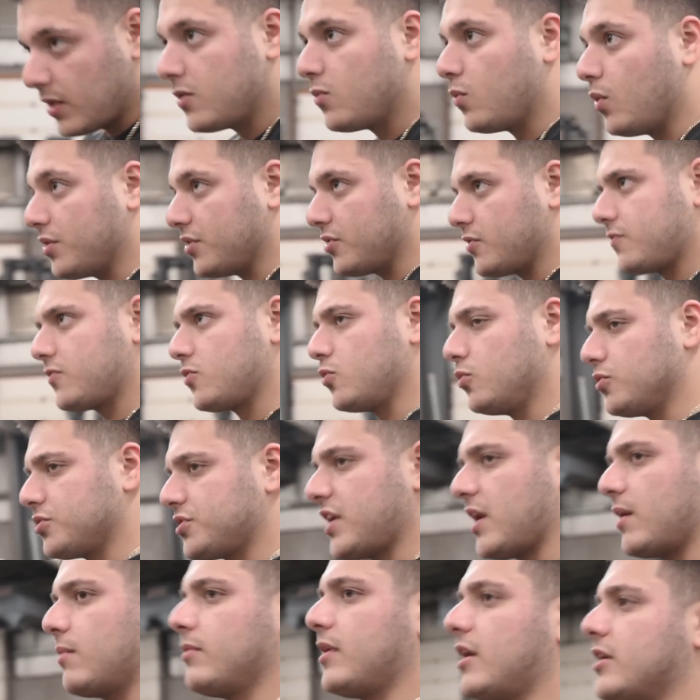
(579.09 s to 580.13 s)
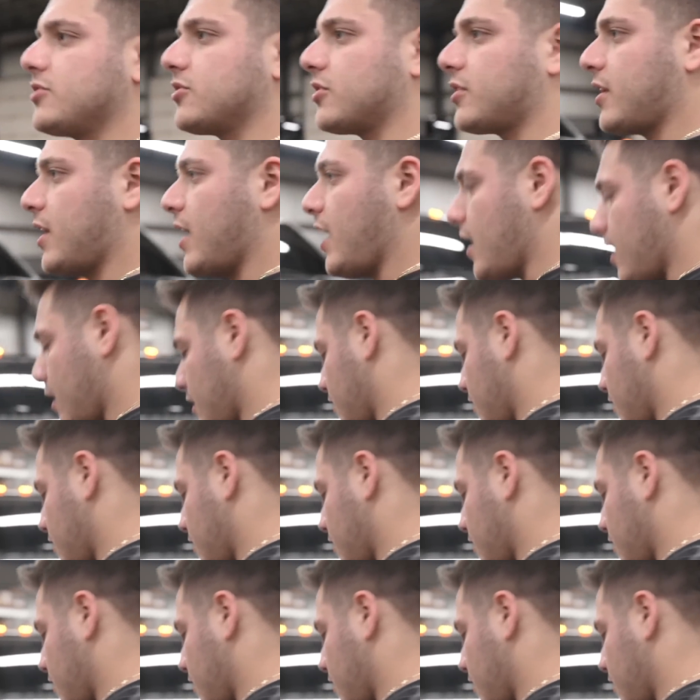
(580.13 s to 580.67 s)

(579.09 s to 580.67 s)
Well, the dual stabilizer kit